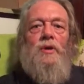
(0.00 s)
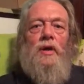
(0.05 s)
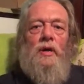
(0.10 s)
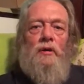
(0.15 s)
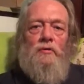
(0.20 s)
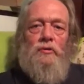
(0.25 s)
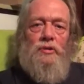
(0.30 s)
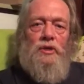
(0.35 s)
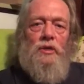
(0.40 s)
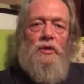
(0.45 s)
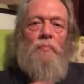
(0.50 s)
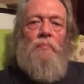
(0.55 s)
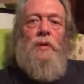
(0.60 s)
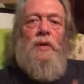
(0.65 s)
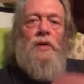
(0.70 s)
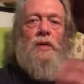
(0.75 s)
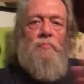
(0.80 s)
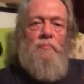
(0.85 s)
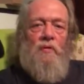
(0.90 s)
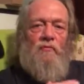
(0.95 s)
Oh, yeah. So the
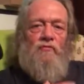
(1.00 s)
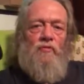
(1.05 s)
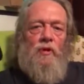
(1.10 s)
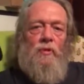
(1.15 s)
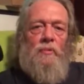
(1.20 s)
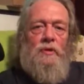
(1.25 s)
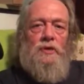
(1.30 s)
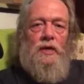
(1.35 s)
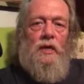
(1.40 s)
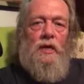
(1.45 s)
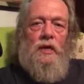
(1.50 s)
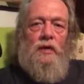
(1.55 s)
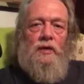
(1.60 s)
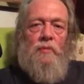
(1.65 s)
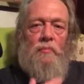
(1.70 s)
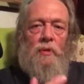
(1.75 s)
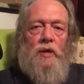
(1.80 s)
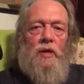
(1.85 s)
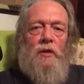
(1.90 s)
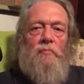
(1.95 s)
building performance, I got
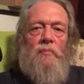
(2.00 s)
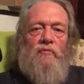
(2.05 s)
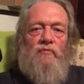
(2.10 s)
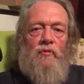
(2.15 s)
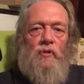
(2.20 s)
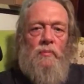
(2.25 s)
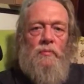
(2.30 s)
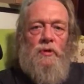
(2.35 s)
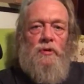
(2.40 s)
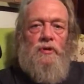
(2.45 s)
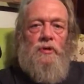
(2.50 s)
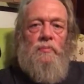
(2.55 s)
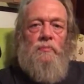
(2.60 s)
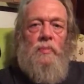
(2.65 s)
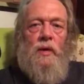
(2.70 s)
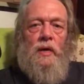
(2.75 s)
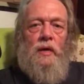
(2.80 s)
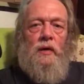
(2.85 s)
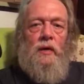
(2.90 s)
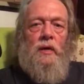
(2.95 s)
into building performance to
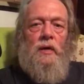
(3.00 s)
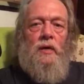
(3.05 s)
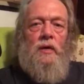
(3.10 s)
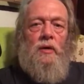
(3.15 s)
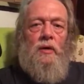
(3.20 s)
make